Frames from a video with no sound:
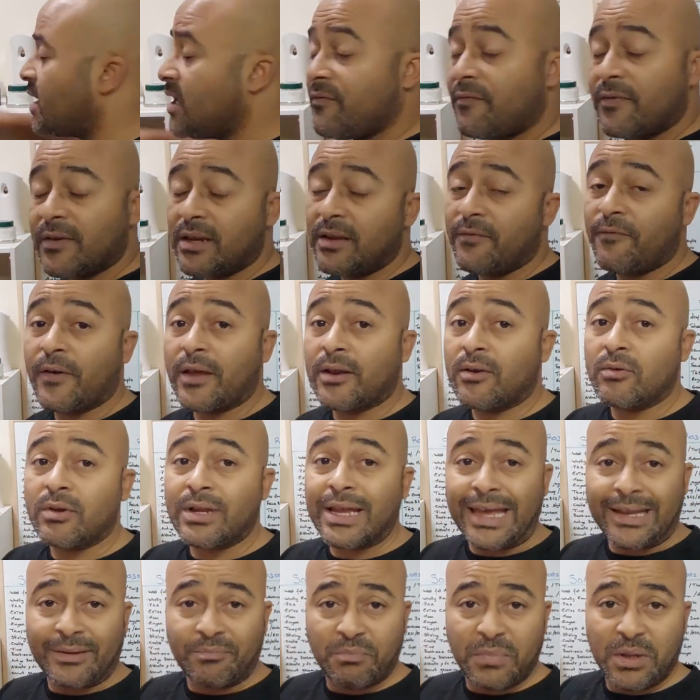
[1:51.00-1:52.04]
Even if I don't
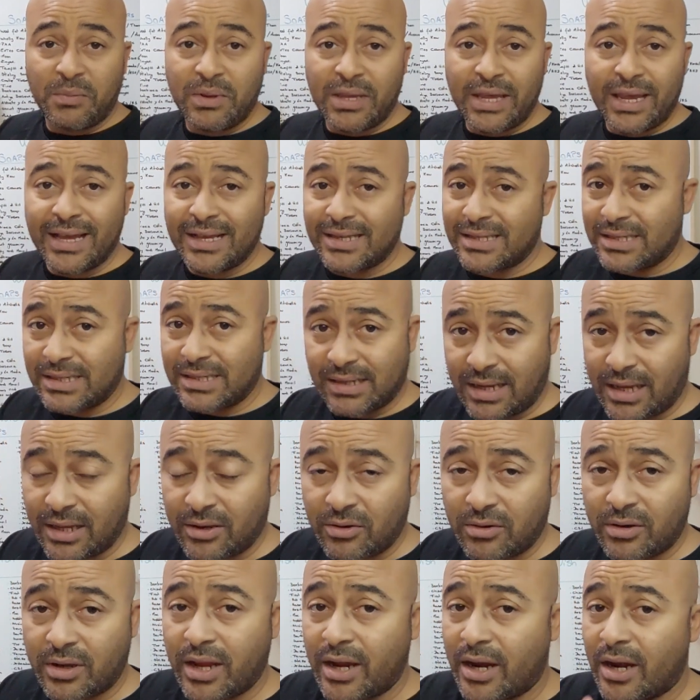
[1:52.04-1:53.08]
get BBS, I
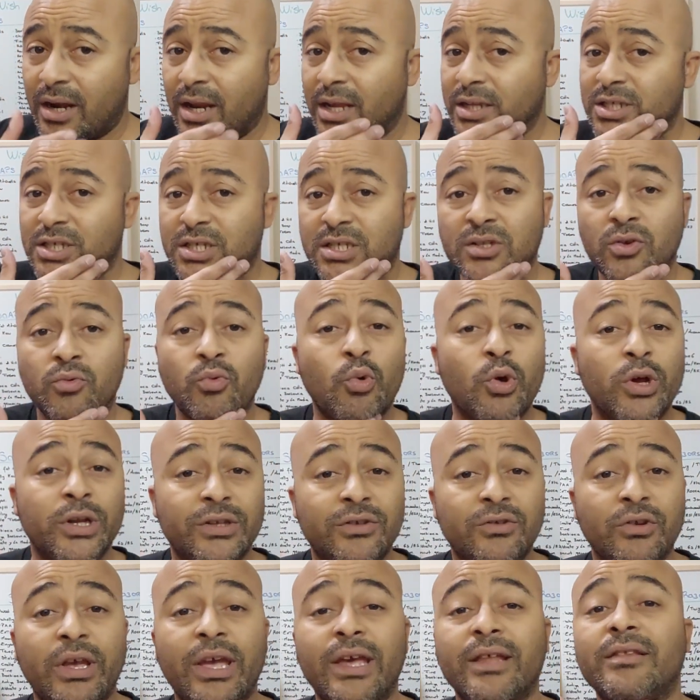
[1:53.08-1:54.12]
don't care. I just don't
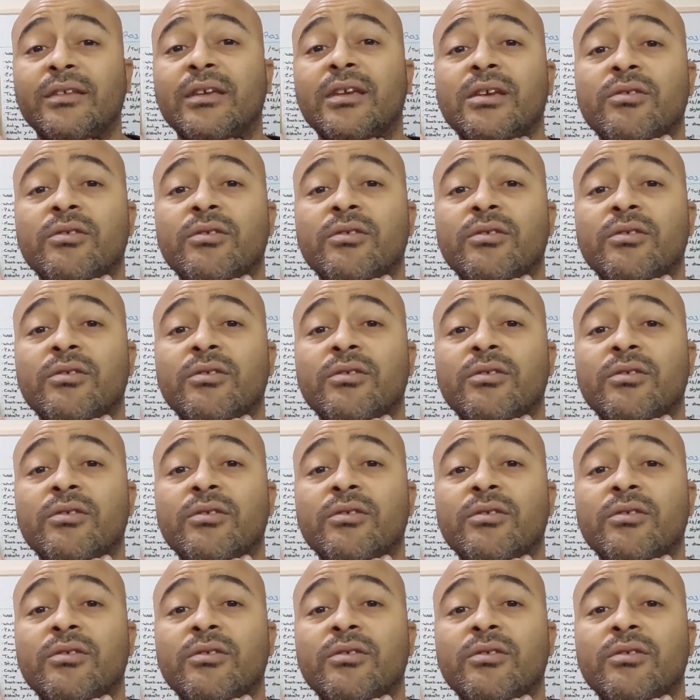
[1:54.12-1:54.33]
want to get